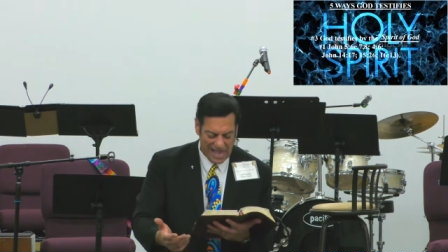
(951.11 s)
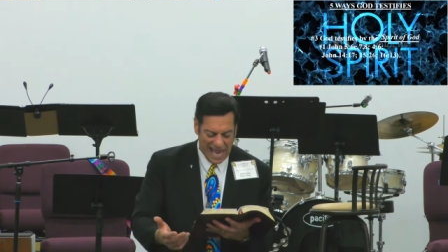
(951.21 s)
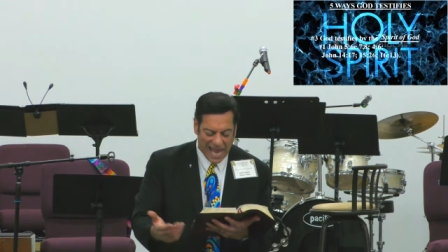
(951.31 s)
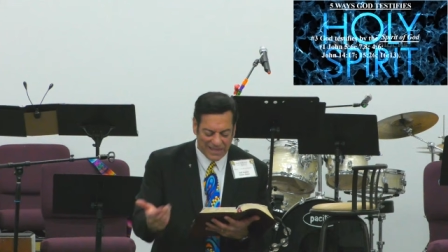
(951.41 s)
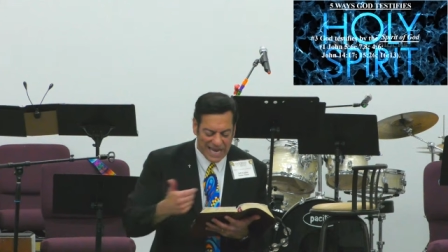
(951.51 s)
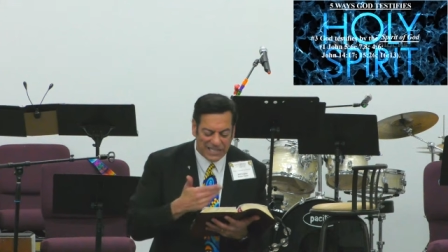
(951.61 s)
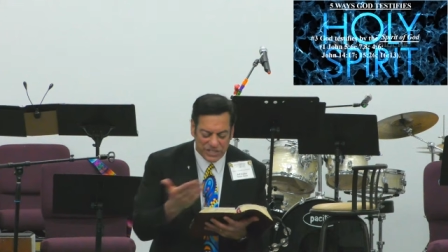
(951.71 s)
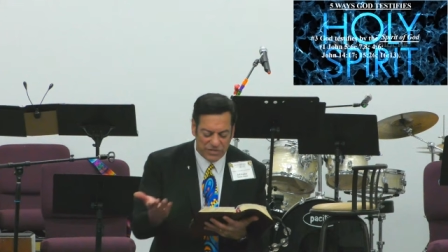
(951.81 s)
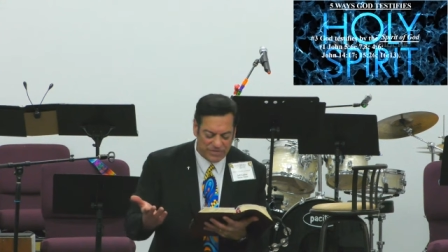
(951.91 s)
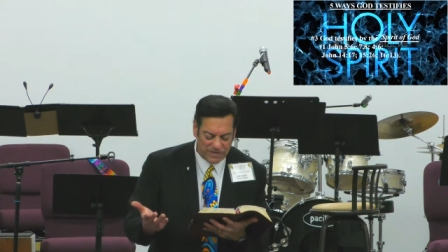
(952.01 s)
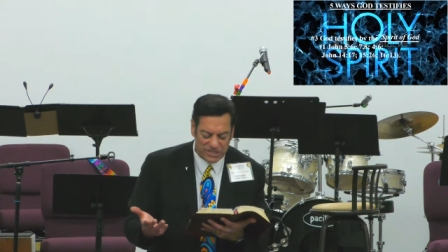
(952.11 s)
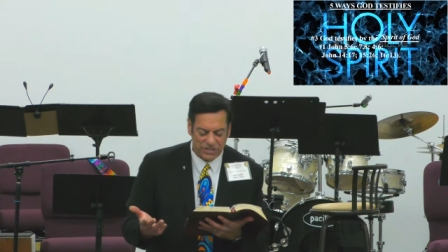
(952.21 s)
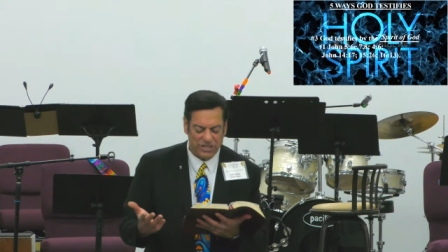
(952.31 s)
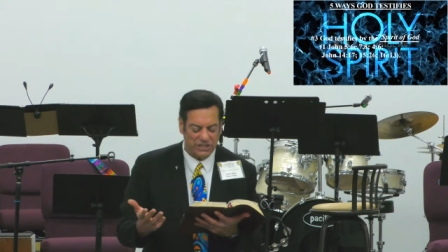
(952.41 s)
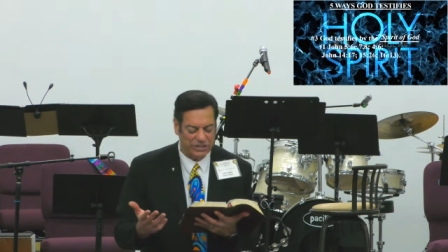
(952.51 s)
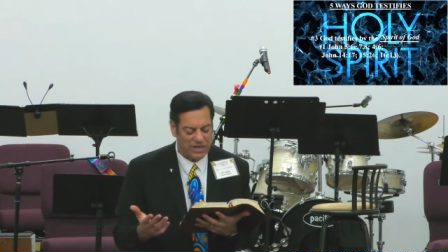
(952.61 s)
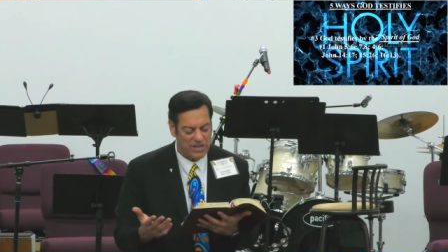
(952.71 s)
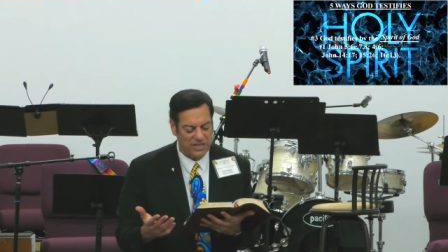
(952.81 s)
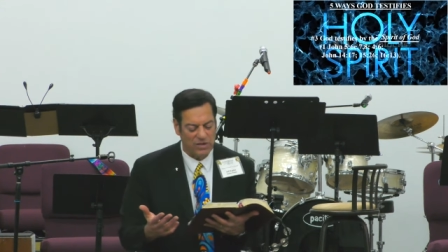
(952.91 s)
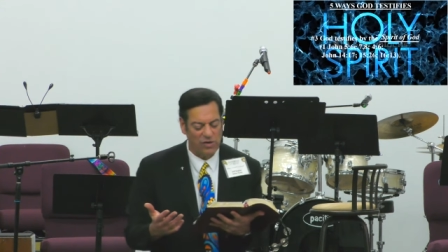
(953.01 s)
And the next two verses share
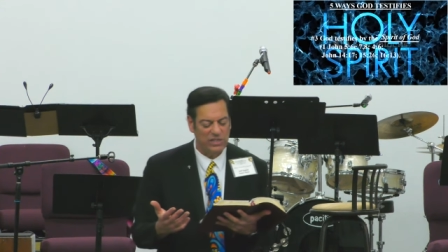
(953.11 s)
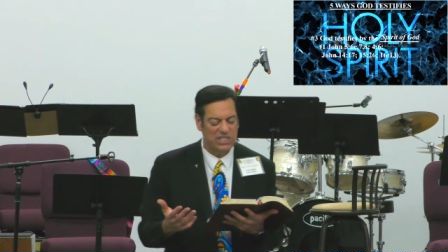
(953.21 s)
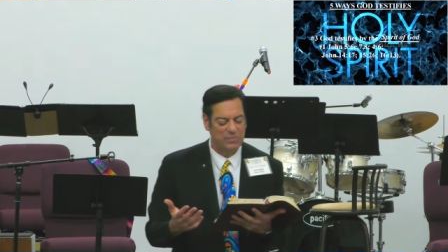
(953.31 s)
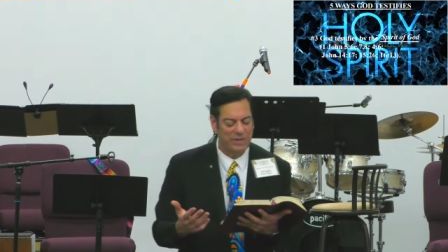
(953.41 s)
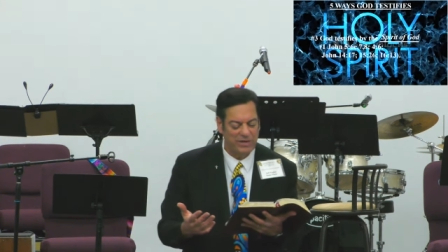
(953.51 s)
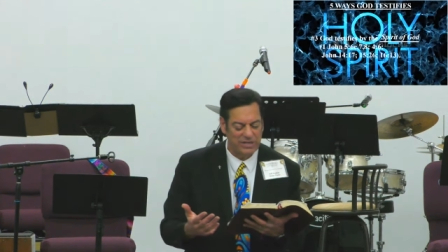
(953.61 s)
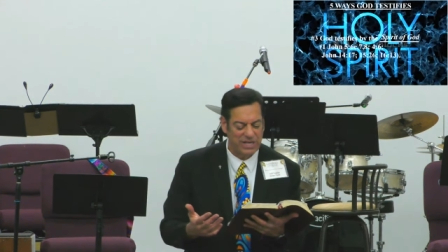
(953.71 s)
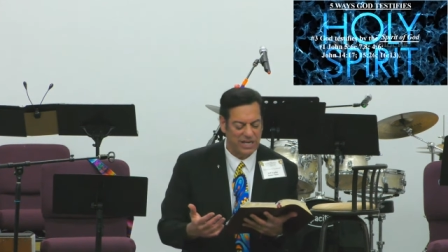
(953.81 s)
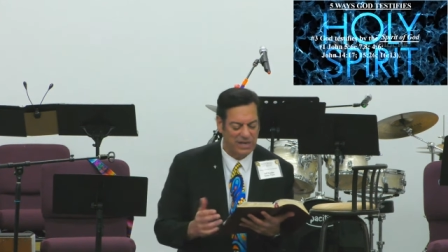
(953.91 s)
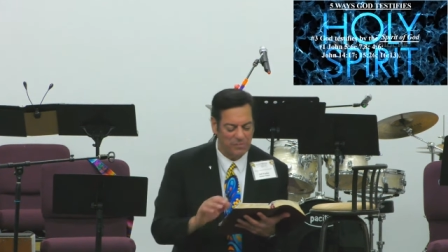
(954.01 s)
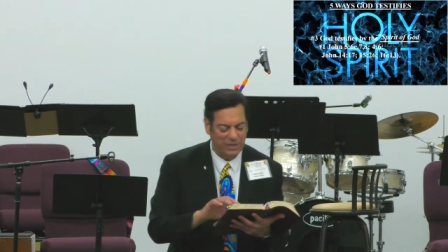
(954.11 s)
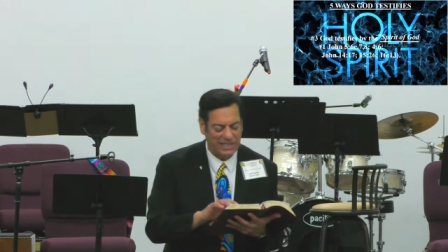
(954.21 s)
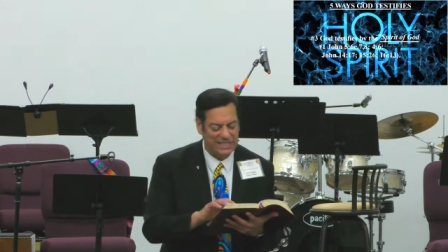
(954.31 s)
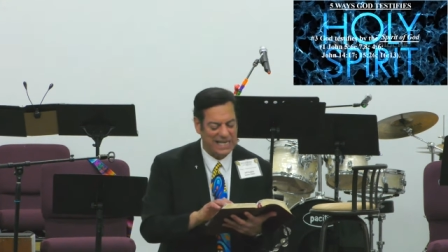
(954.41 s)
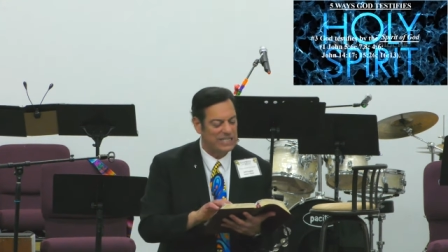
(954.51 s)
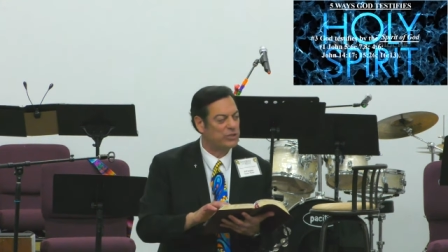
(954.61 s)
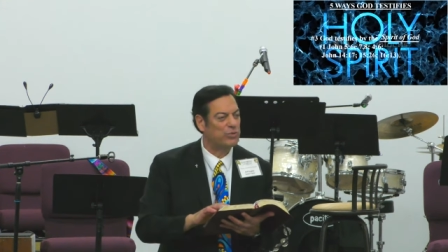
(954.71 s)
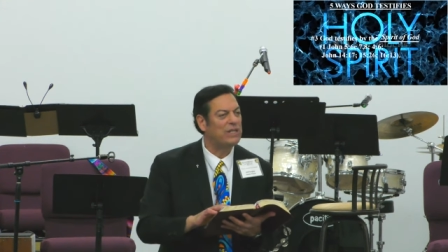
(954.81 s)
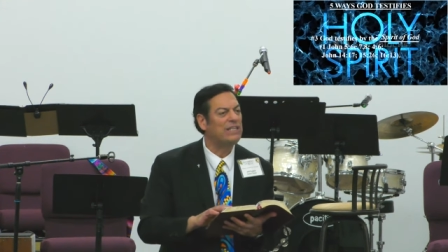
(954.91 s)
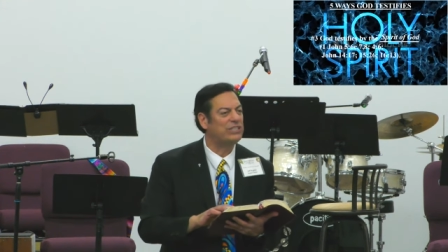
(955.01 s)
that the Holy Spirit completes a
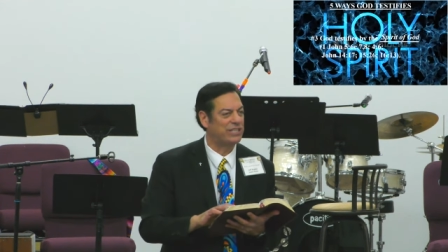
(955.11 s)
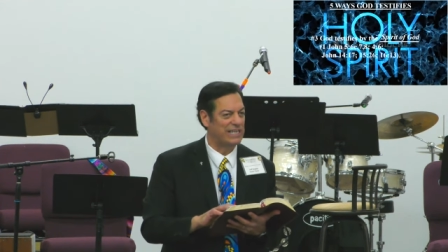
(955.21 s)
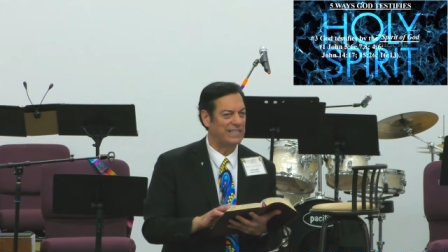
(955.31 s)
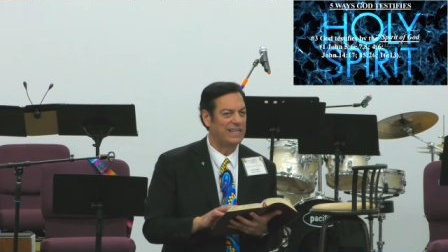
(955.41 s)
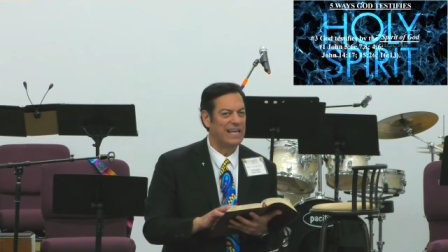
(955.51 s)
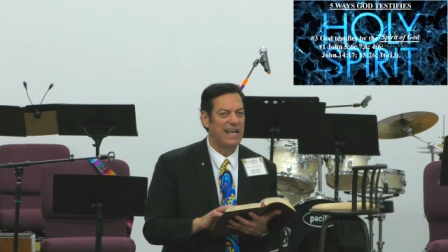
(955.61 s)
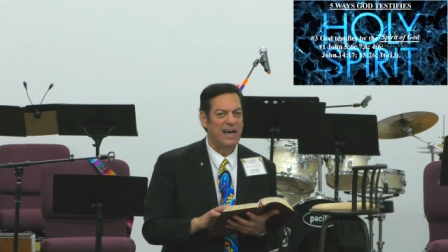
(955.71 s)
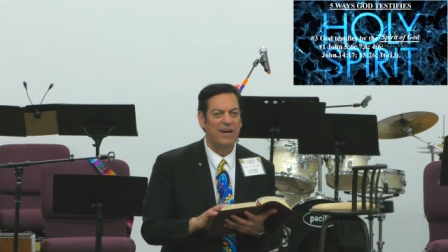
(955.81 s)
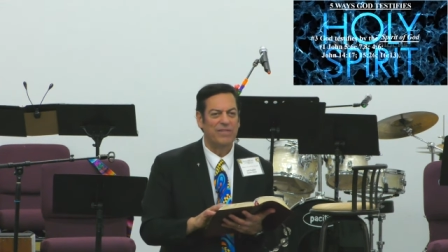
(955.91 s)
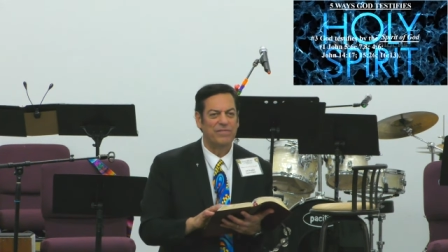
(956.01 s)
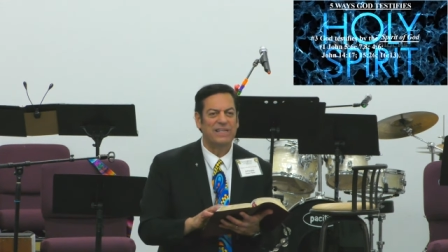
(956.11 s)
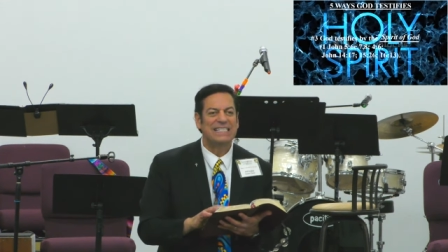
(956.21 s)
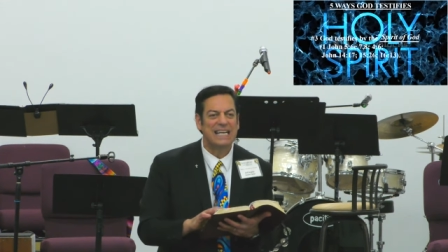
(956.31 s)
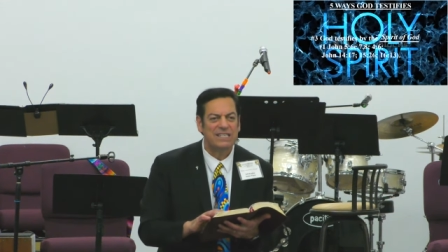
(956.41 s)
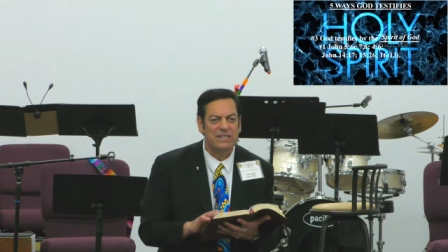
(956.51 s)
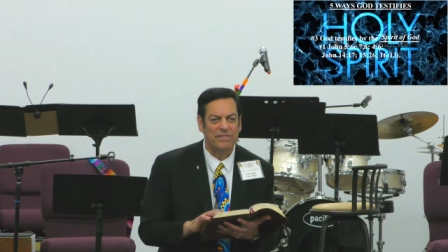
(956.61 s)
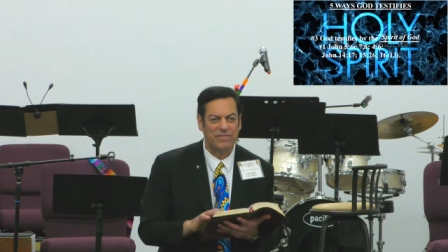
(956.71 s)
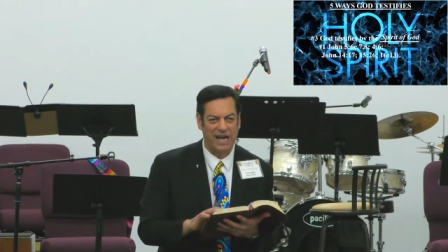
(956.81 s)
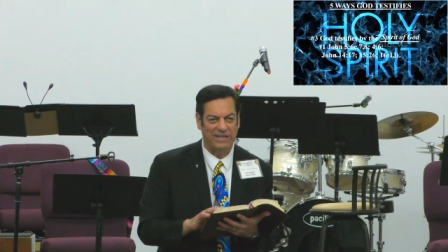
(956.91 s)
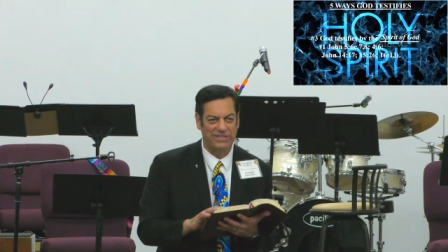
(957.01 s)
trilogy of
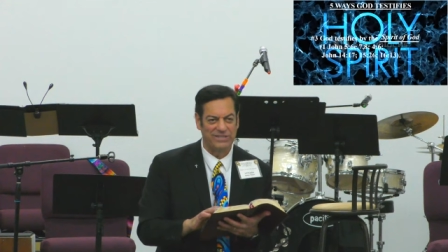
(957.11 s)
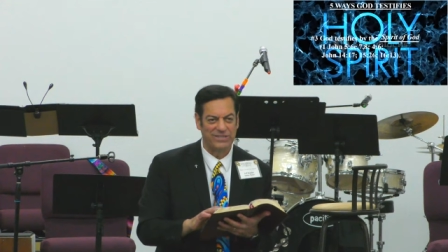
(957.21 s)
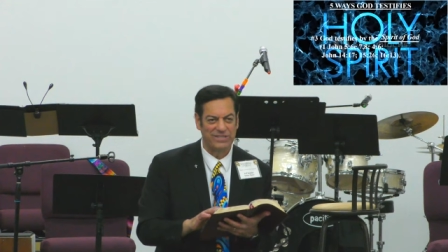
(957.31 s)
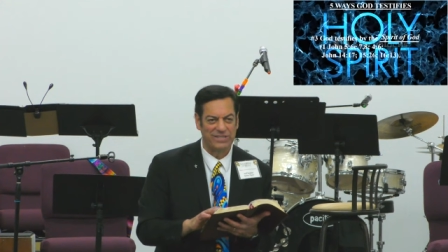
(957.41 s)
testifiers.